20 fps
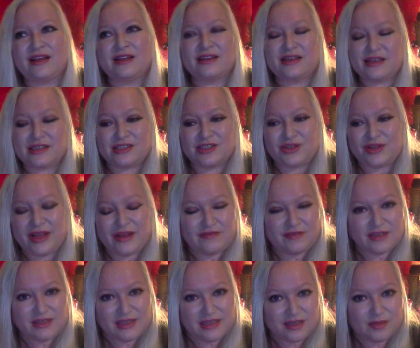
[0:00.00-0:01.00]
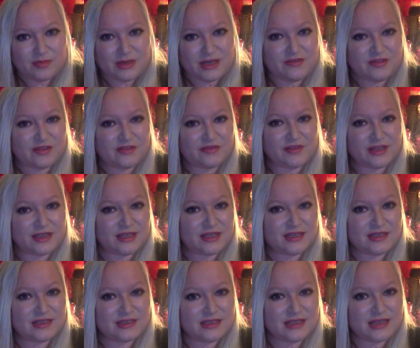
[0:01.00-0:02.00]
Because you left a little bit of the
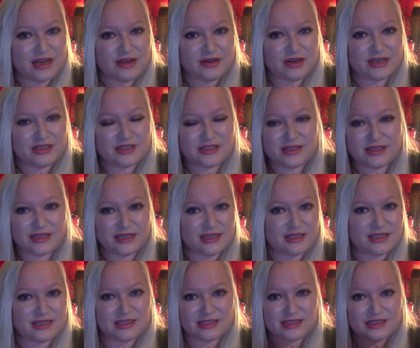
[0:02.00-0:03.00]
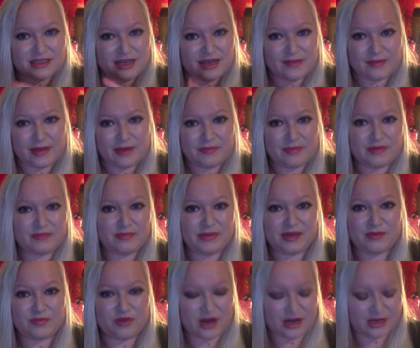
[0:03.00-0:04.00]
feelings down under and it needs to come up and
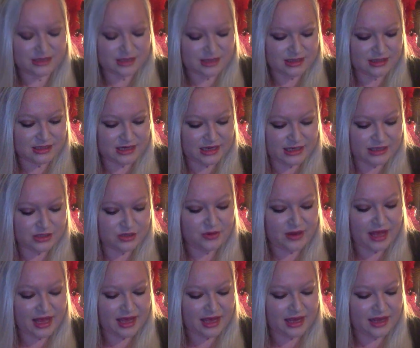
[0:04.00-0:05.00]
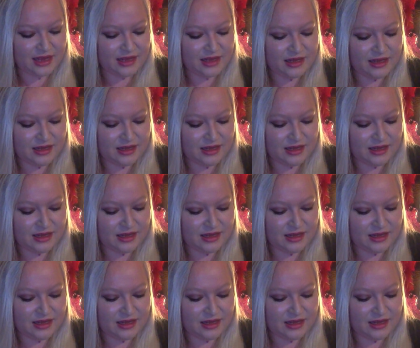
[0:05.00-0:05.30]
be processed. It's okay.